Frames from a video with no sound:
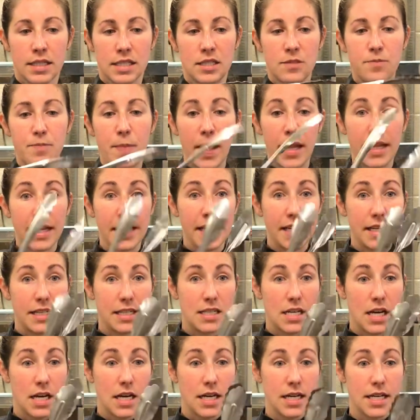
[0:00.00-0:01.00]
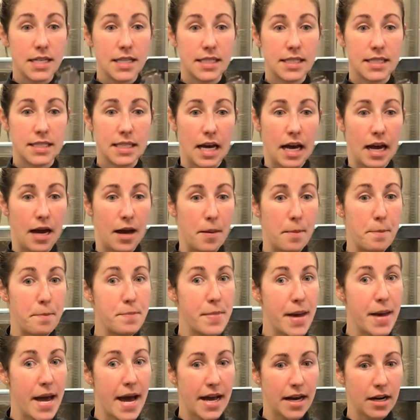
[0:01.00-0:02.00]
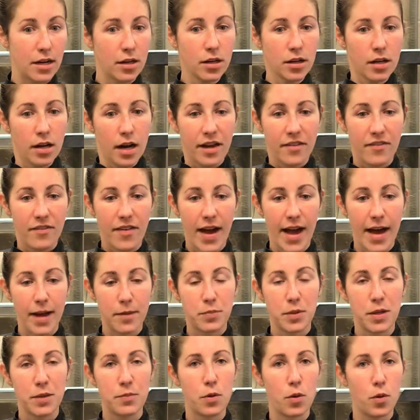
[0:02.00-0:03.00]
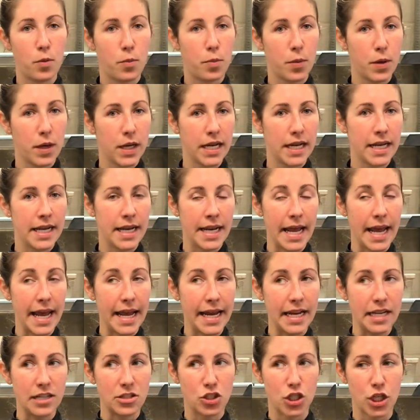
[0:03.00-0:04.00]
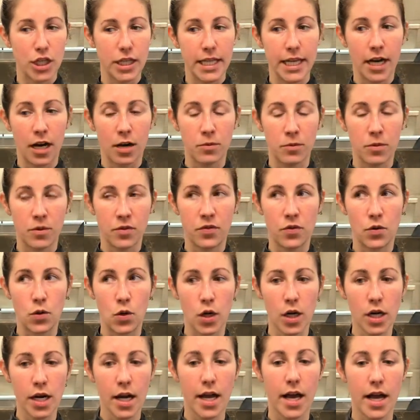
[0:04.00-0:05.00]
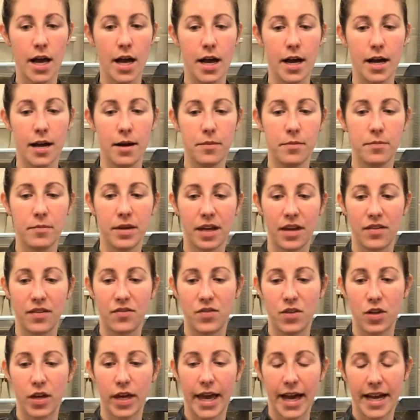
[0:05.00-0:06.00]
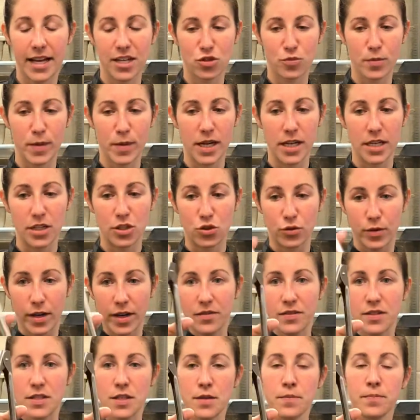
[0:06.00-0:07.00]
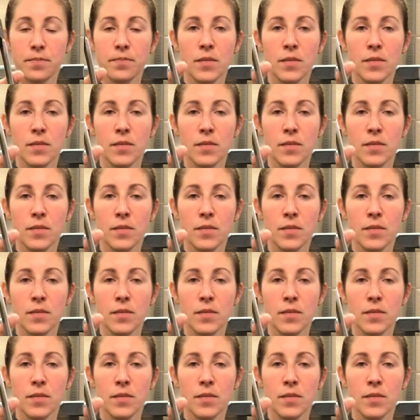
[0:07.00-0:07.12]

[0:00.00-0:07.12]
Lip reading: Spelling does matter. I've had people put in an H in there before, if you catch my drift.